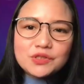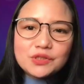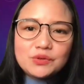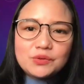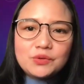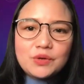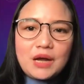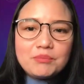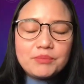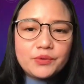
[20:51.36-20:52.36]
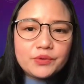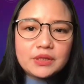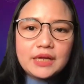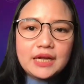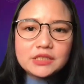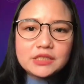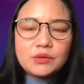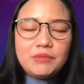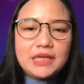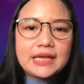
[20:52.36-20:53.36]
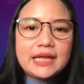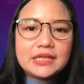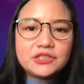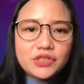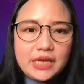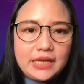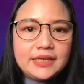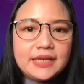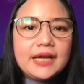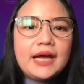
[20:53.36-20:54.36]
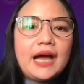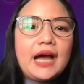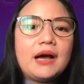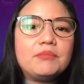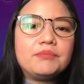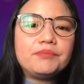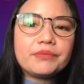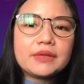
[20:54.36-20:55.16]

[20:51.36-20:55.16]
goes to both Swimita and Jane. Um,